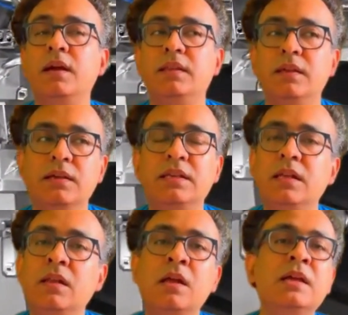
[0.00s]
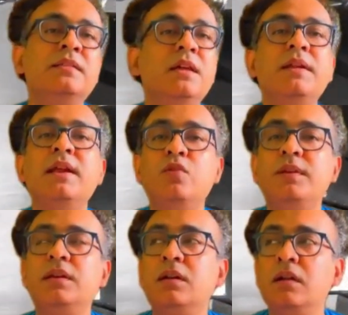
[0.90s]
I think, till 7
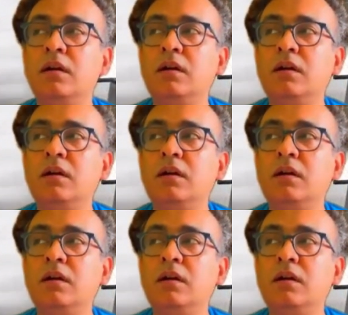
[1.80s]
nanometer